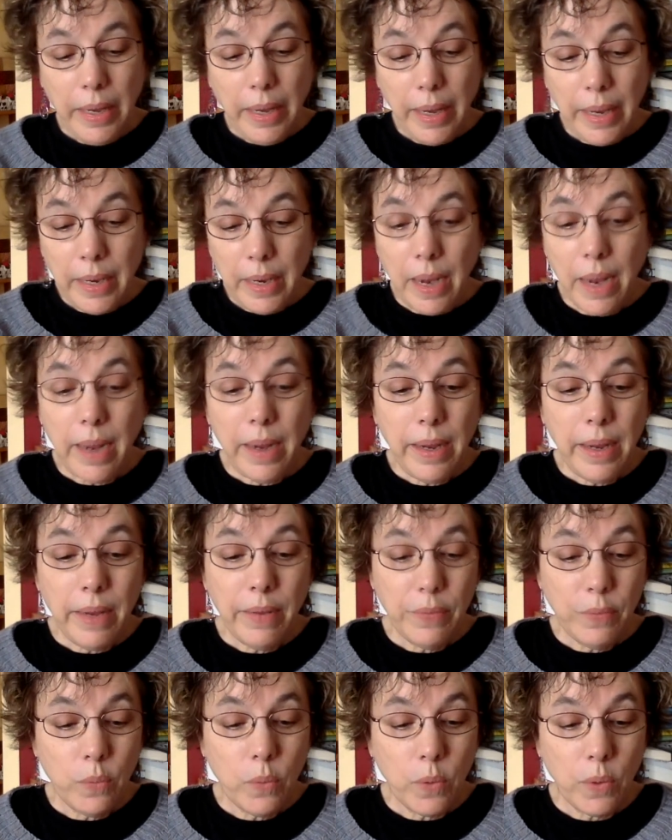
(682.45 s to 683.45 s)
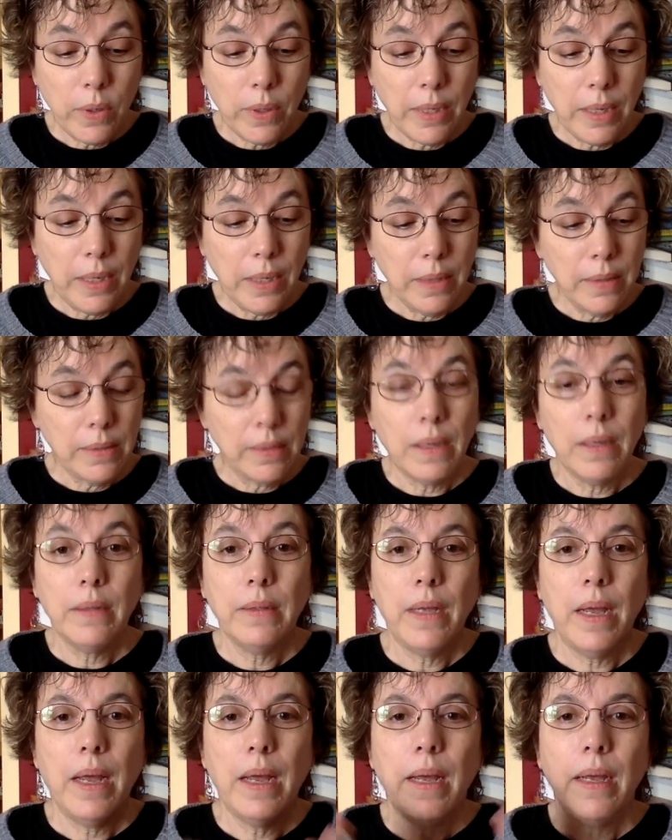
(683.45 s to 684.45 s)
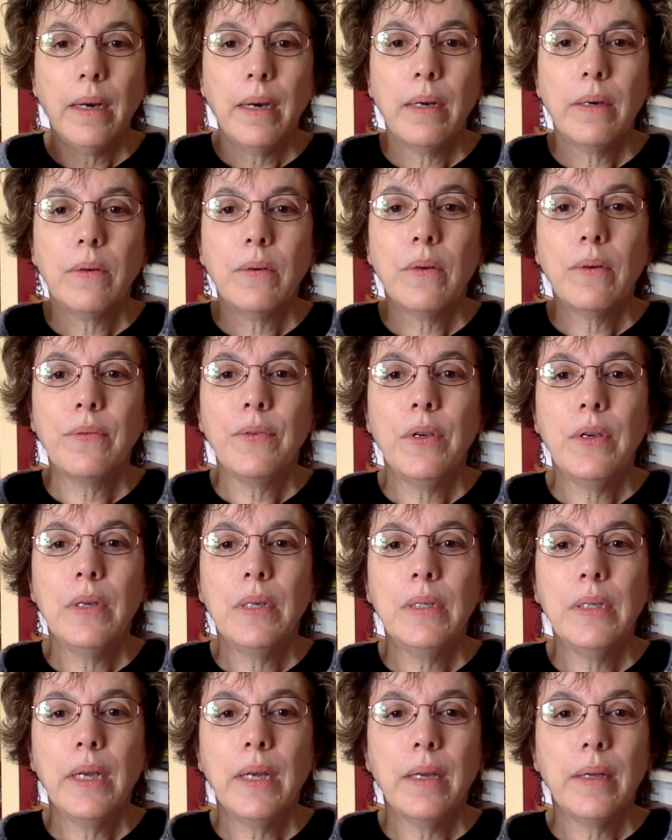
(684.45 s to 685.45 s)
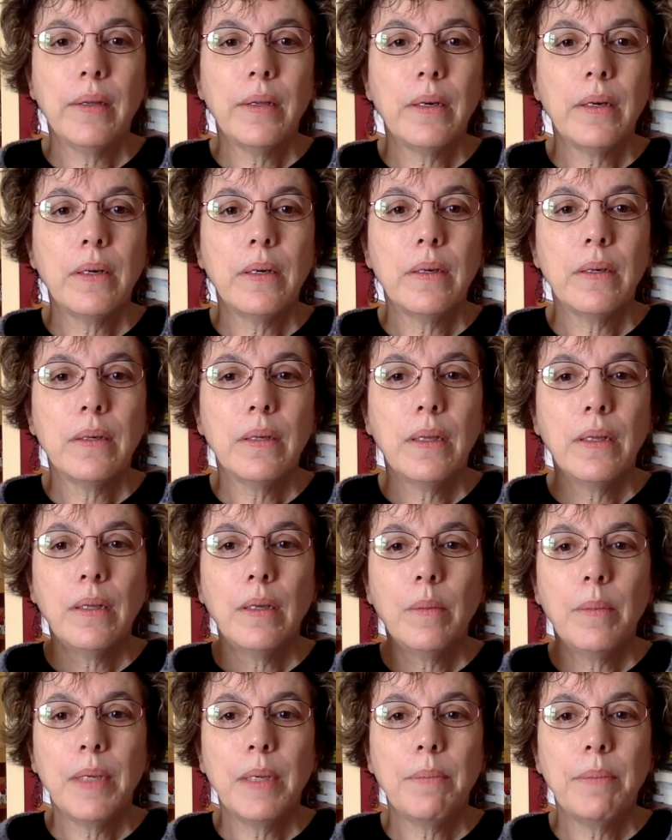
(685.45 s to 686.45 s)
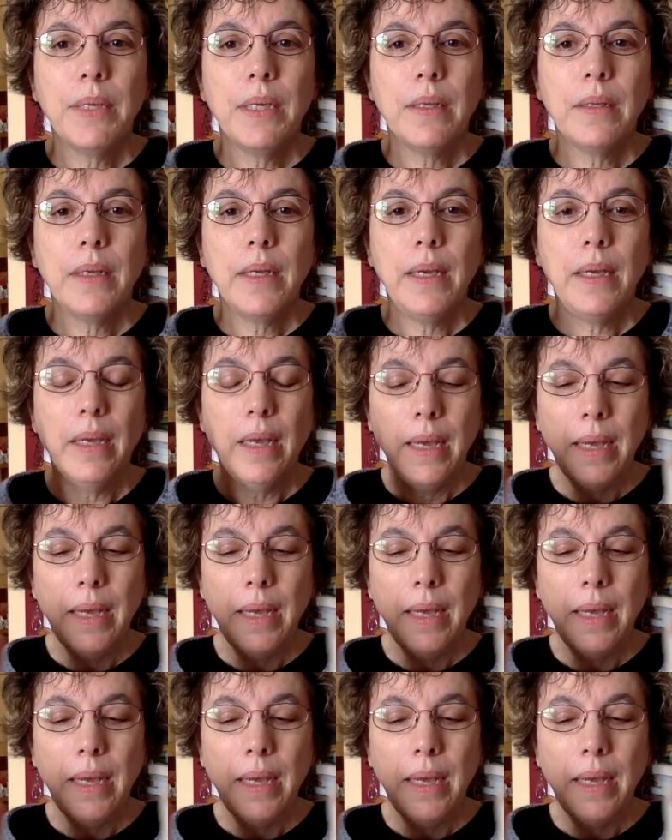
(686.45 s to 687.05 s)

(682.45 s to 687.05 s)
And I have worn these a lot. I don't know if you can tell, they're a little bit pilly.